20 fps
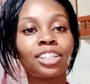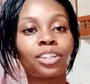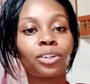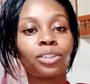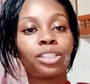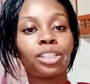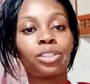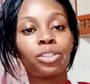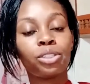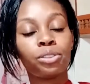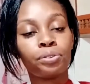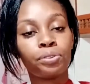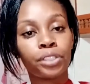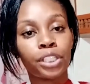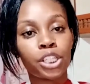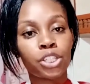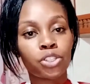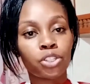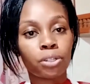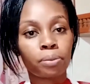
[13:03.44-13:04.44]
on the
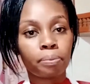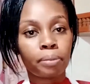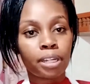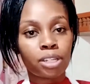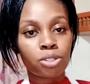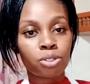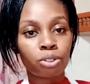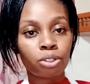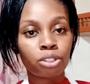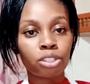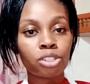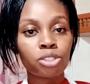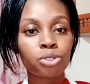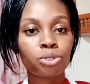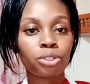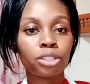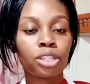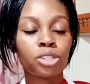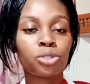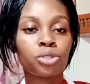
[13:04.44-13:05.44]
notification button so
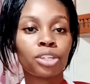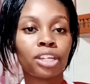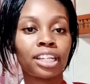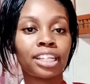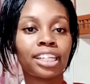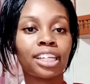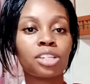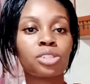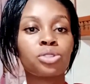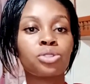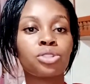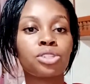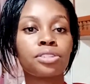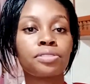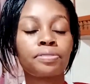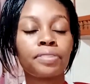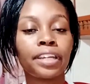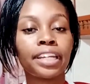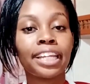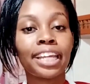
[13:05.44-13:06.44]
that you can get
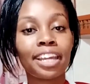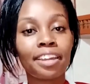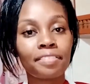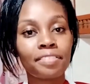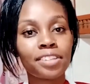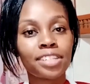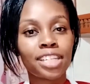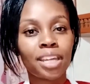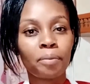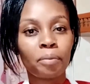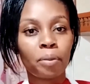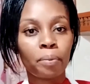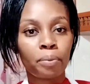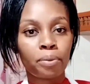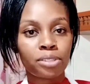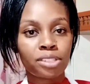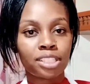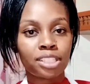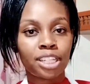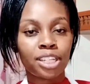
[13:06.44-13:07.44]
notified every time we
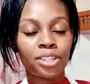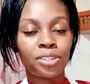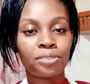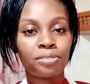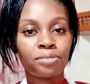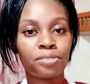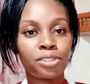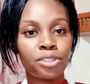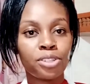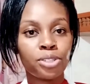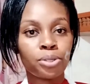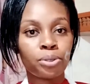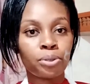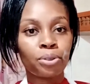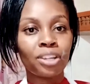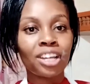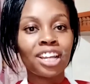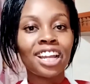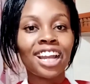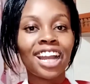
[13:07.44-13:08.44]
post a new video.
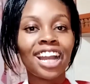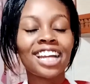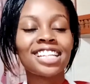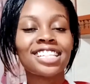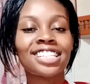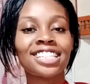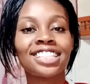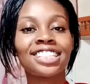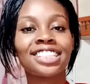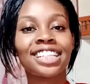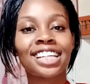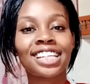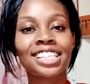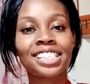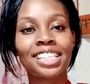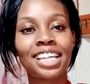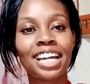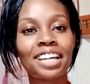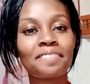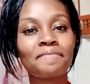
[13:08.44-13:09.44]
Until next
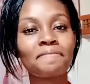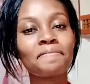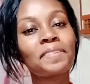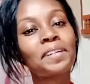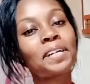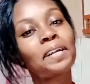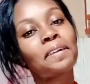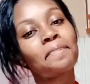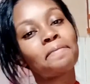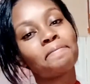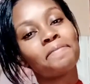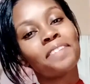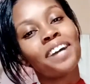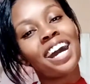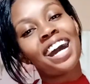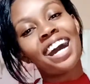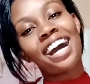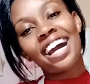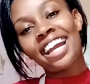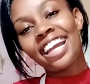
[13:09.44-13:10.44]
time,
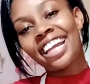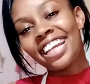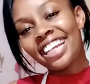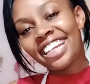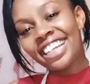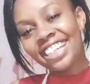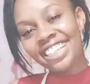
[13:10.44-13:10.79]
bye!